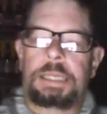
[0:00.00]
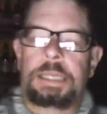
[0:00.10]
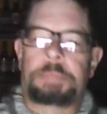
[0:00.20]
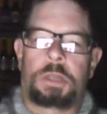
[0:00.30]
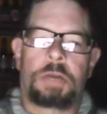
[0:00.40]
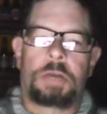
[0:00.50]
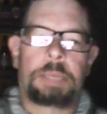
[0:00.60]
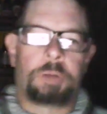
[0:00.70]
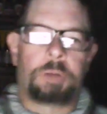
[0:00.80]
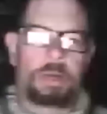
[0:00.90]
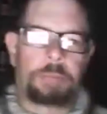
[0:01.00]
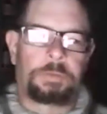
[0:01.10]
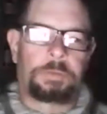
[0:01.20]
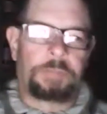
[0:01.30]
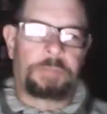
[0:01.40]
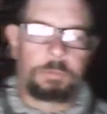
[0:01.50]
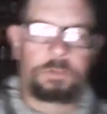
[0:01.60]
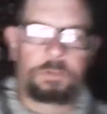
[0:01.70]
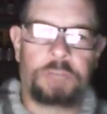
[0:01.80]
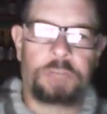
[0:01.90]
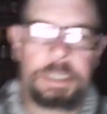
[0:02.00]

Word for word: along and bought up the Seagram's gin,